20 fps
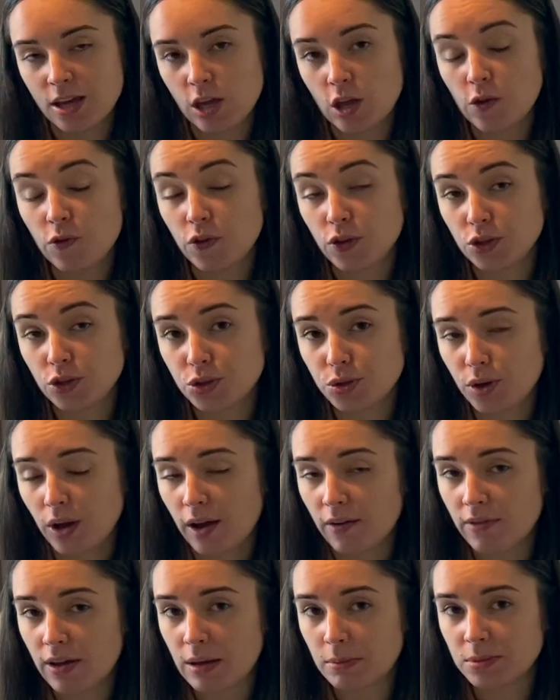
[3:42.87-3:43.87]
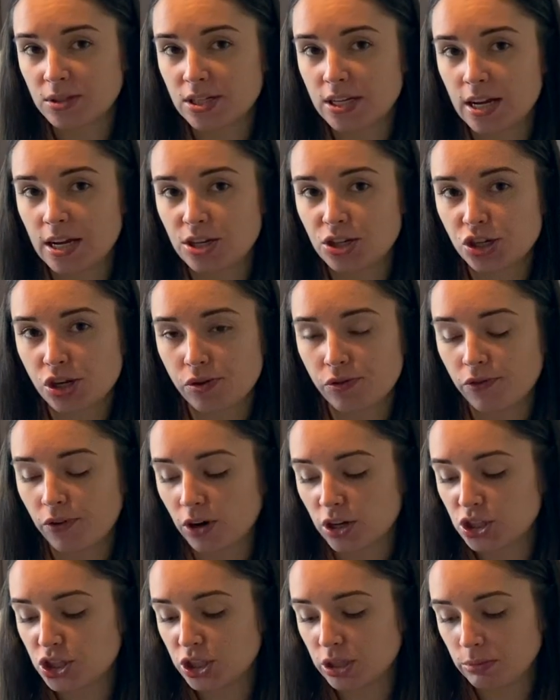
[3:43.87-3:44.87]
If you do have
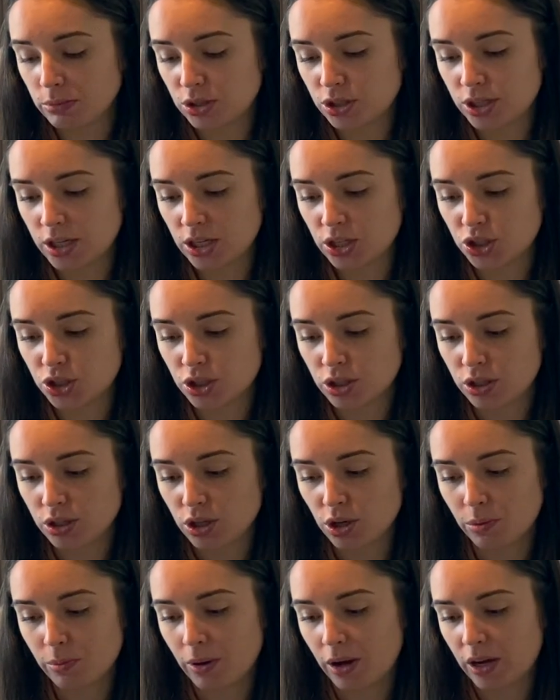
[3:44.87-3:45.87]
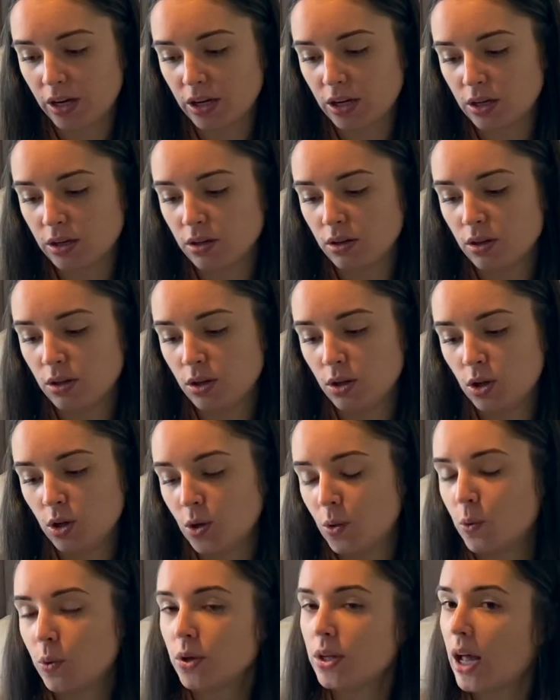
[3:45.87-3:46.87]
MTHFR gene mutation, your body
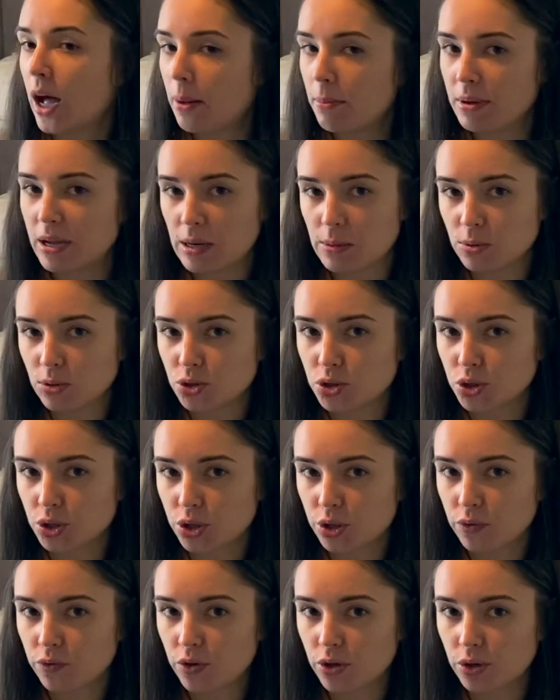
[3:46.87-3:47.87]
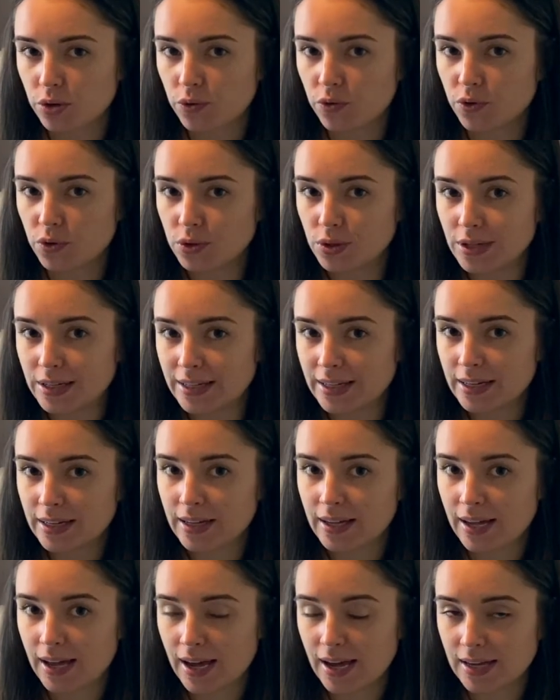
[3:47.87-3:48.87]
will not be able to convert folinic
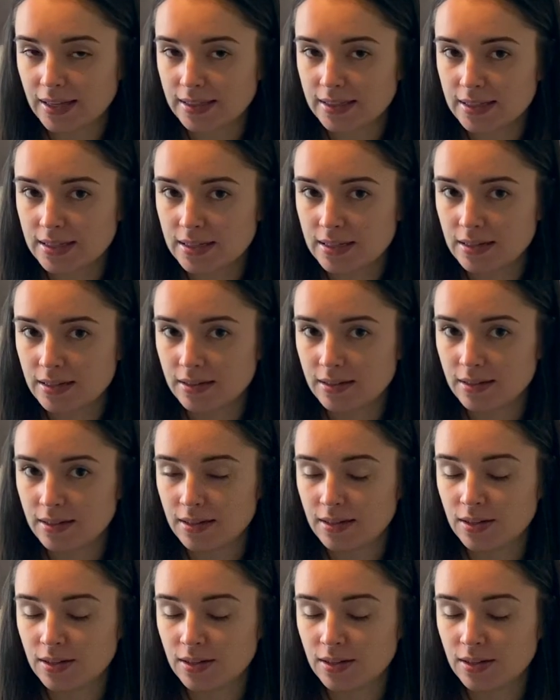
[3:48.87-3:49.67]
acid,